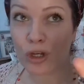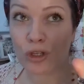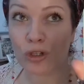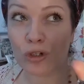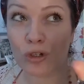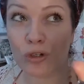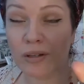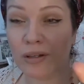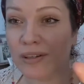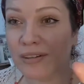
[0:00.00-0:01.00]
your
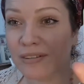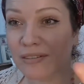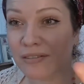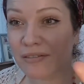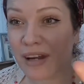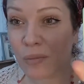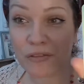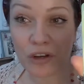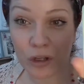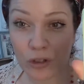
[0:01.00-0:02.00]
realm of
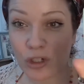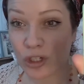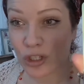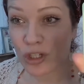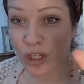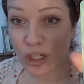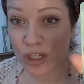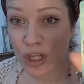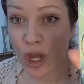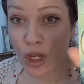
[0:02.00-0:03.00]

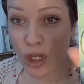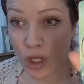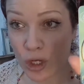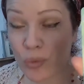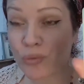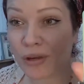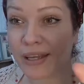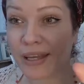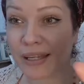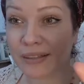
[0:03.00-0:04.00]
consciousness, you bring
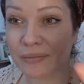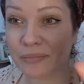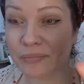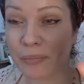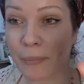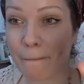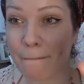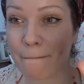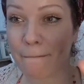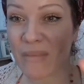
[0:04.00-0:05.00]
in
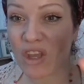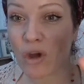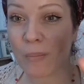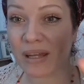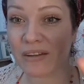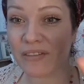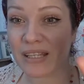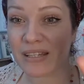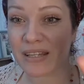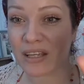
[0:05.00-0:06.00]
your
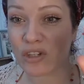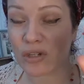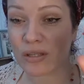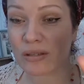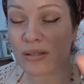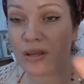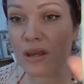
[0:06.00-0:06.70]
manifestations.